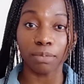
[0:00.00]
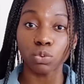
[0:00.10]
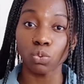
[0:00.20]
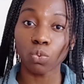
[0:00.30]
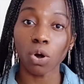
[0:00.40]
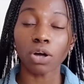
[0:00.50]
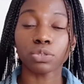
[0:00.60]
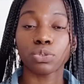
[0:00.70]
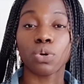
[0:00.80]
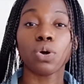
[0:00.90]
them to walk.
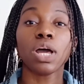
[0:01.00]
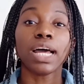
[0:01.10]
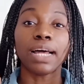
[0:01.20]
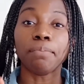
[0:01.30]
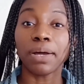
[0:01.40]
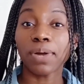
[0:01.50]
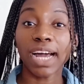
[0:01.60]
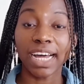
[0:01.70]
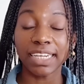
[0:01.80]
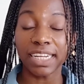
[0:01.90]
So manual
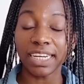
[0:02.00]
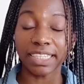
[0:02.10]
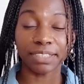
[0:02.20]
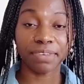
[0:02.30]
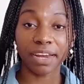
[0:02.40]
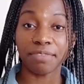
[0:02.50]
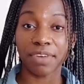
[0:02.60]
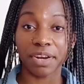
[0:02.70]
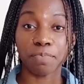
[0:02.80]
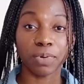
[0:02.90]
handling is
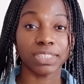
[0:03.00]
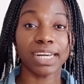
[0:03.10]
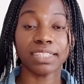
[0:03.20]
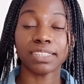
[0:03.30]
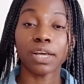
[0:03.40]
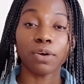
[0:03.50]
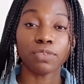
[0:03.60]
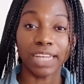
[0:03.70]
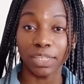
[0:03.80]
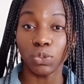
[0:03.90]
very important
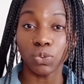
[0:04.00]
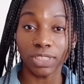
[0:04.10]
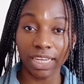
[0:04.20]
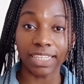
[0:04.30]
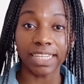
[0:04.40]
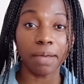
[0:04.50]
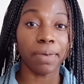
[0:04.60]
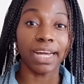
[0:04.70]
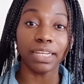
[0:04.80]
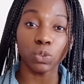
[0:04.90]
that you take them,
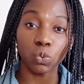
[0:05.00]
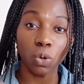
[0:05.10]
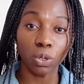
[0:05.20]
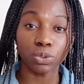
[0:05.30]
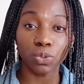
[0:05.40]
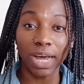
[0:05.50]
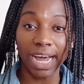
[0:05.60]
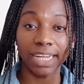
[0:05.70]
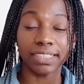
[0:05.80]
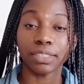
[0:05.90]
and it will also
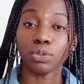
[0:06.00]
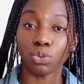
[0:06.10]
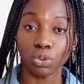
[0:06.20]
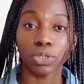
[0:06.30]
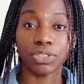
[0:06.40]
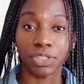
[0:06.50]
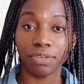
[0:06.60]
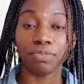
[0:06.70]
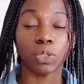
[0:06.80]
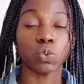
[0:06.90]
add to your
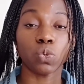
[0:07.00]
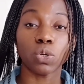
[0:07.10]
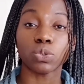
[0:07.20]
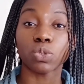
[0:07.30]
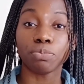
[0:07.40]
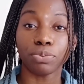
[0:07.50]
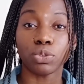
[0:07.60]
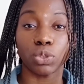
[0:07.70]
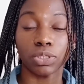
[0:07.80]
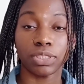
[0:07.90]
CV, to also
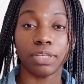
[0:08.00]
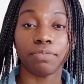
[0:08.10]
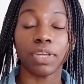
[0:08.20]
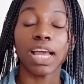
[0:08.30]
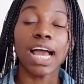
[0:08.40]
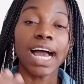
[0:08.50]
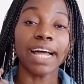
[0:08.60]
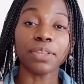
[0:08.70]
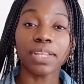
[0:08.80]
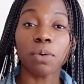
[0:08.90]
boost your CV.
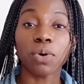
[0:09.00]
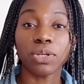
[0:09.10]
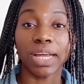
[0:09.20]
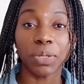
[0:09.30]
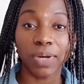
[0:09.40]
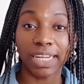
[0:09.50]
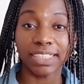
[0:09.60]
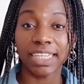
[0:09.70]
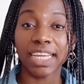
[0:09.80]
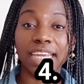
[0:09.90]
Another one that you can
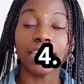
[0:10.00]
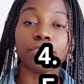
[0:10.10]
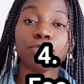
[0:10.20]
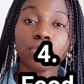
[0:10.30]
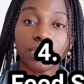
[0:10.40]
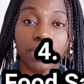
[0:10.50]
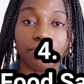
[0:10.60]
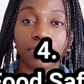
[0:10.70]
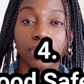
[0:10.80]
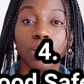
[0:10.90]
take is food
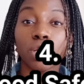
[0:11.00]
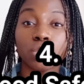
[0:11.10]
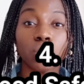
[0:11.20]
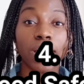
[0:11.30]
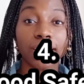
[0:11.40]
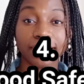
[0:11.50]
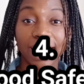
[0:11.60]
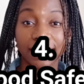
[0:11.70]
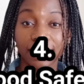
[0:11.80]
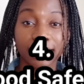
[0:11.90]
safety. So
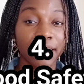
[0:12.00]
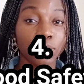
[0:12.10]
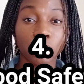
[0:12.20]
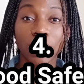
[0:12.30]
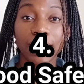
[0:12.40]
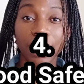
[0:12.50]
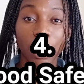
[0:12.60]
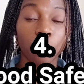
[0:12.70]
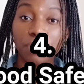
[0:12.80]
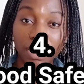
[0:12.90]
healthcare assistants usually
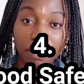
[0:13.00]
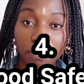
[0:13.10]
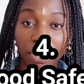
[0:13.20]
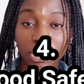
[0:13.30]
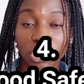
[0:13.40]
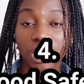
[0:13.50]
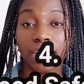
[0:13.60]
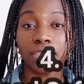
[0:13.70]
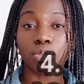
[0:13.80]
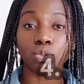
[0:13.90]
help feeding
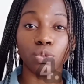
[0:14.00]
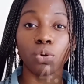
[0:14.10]
patients,